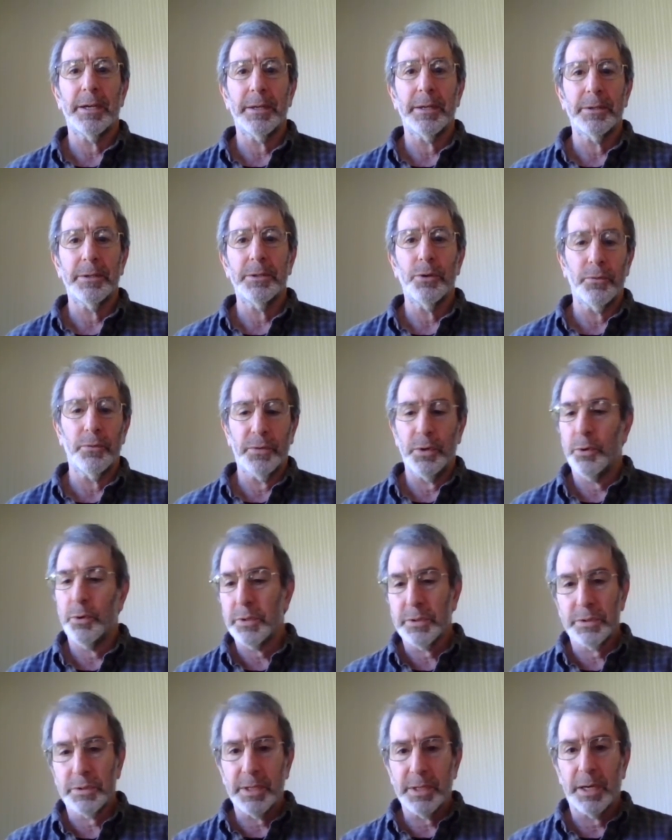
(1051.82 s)
your
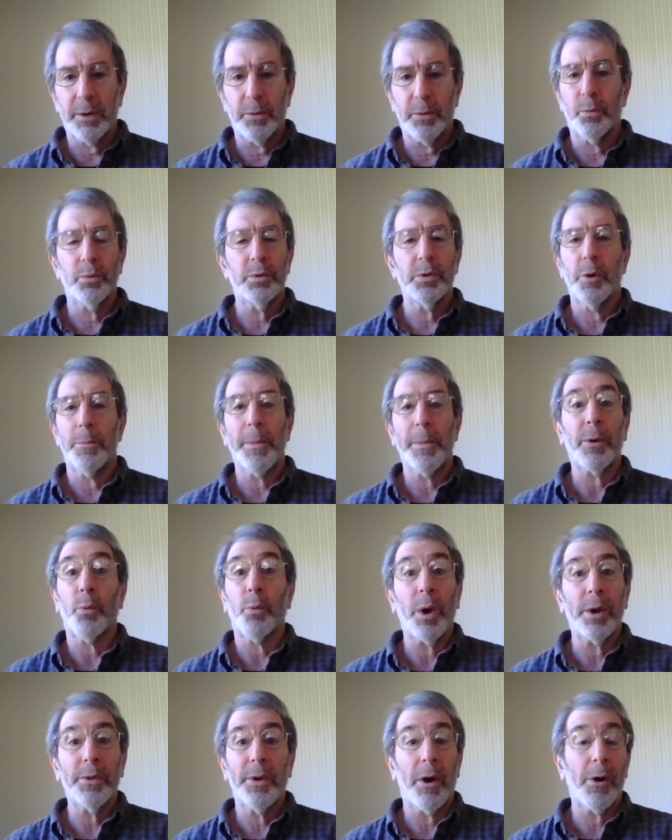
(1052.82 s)
viewers, no matter
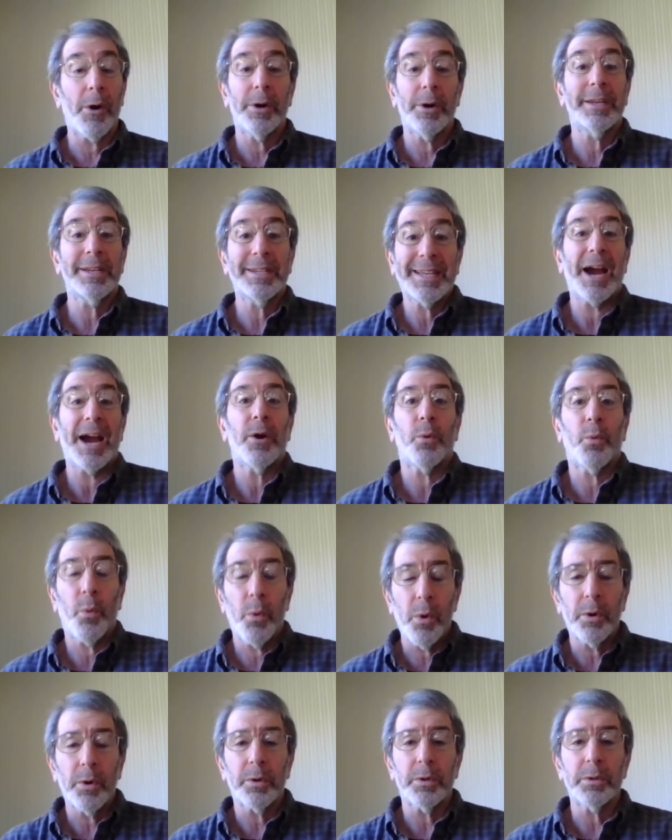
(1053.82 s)
where they are in the entire
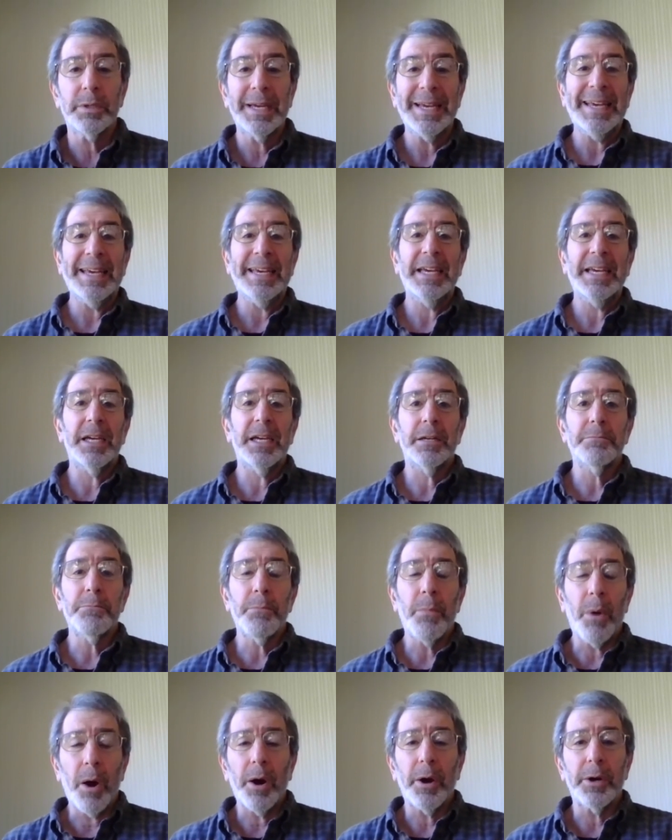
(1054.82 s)
world, in
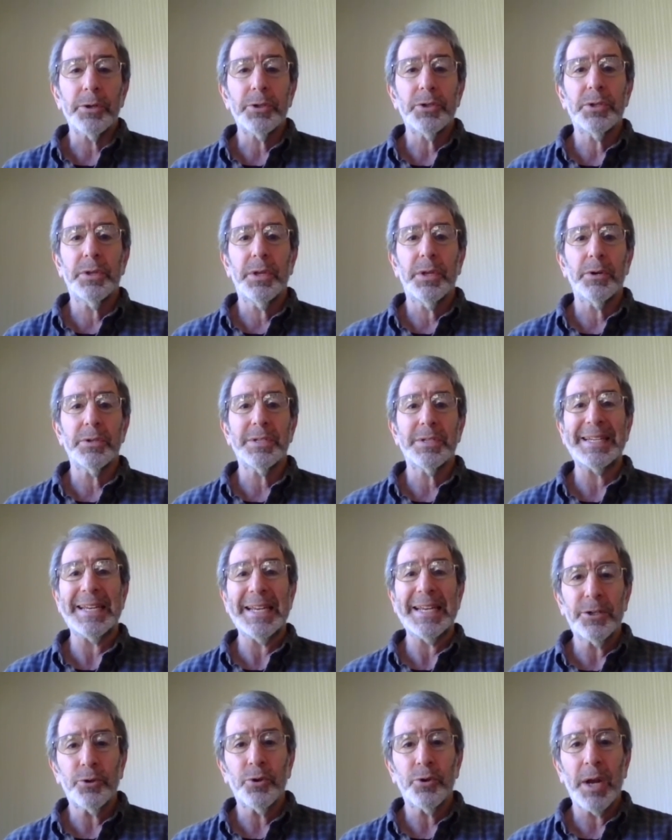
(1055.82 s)
March, there's an
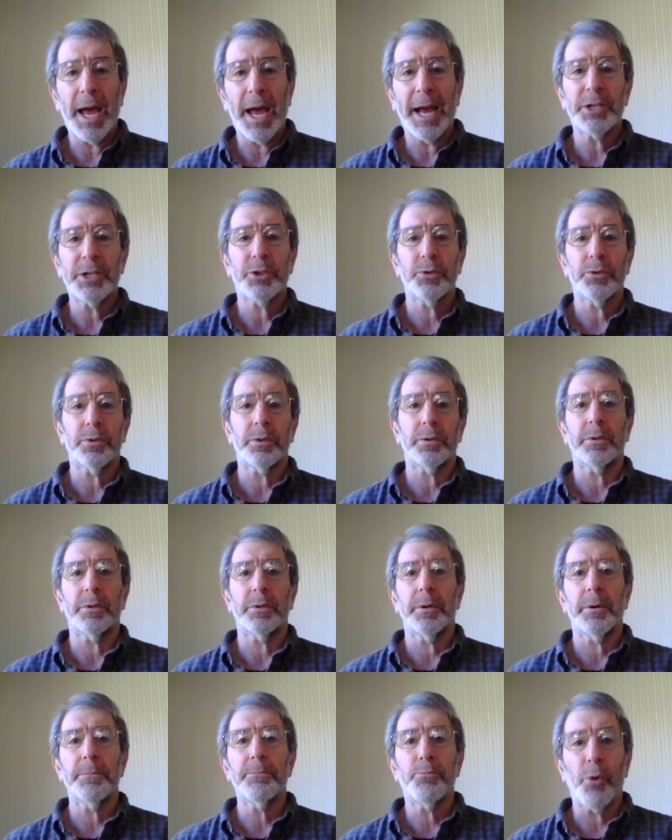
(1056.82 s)
International
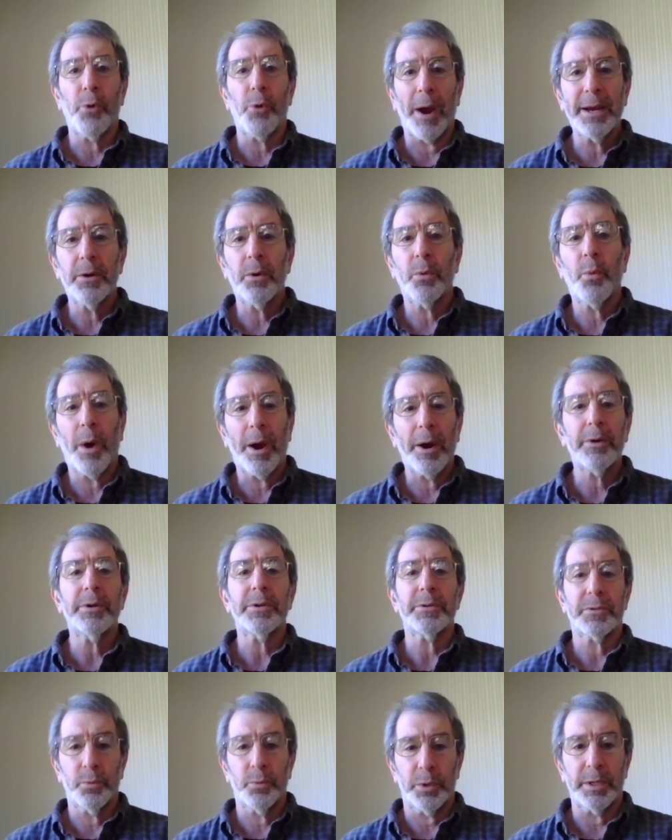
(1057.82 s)
Brain
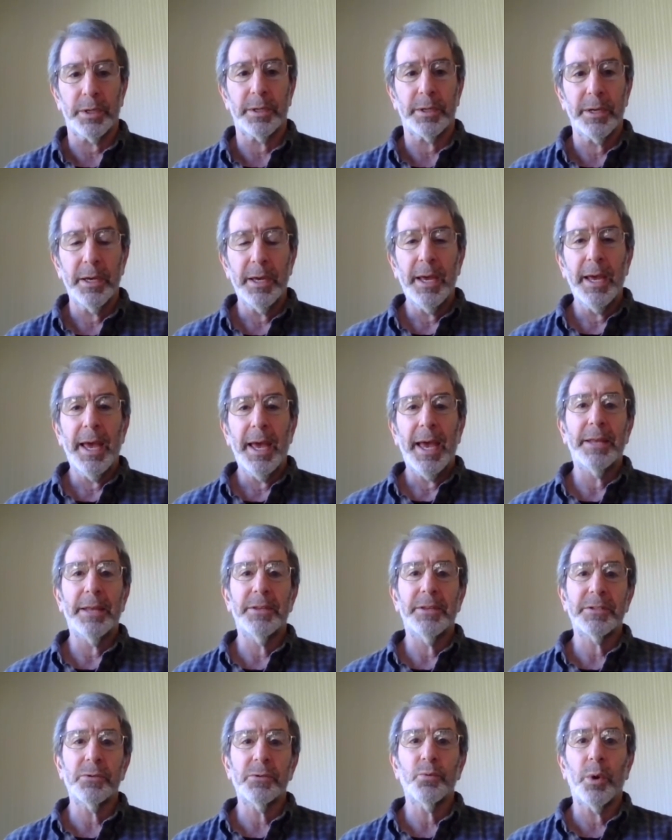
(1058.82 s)
Awareness Week. And
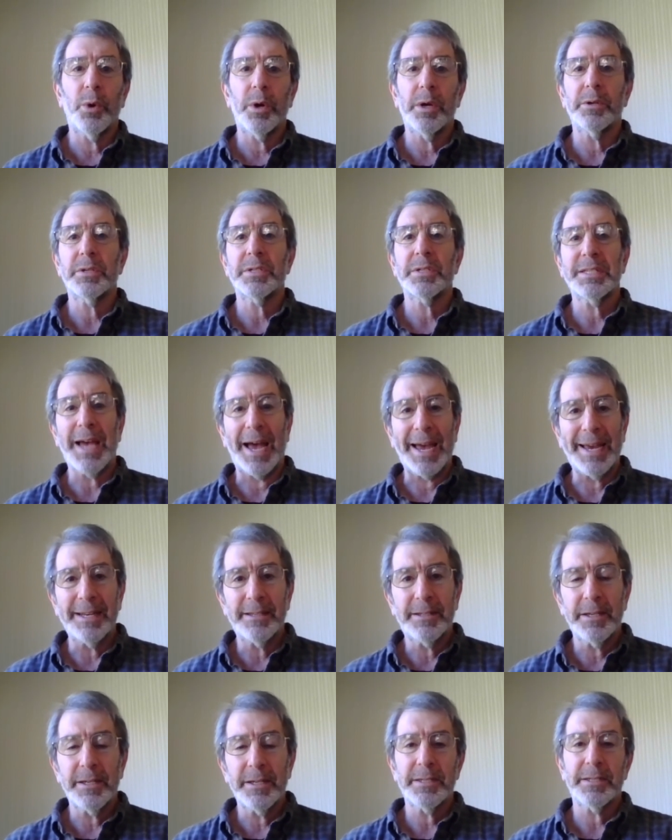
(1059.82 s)
this is where
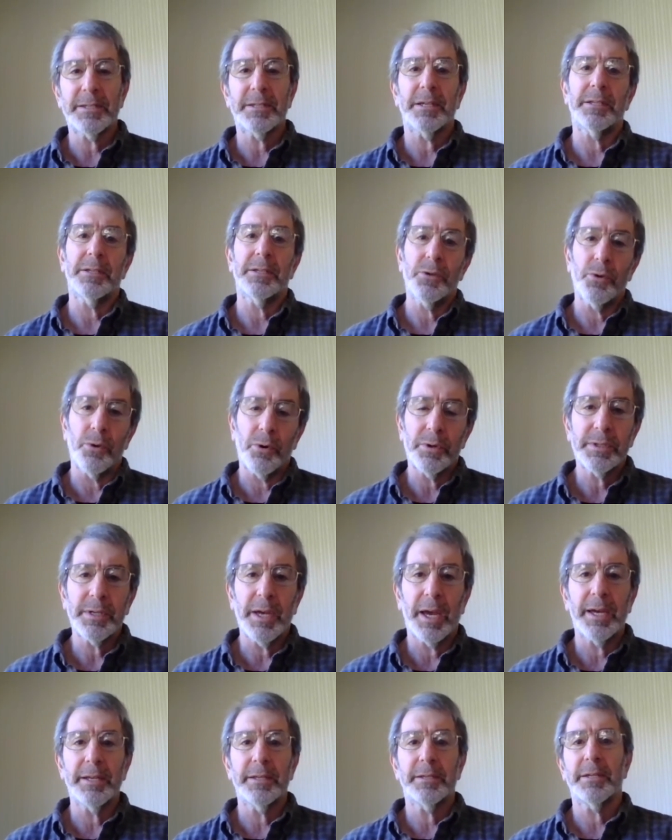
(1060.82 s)
scientists and
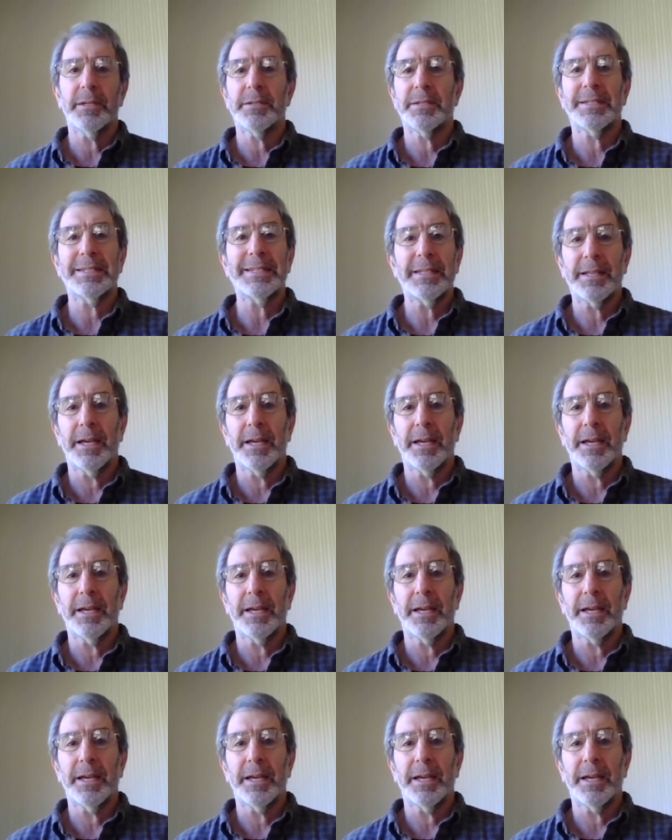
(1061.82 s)
neuroscientists,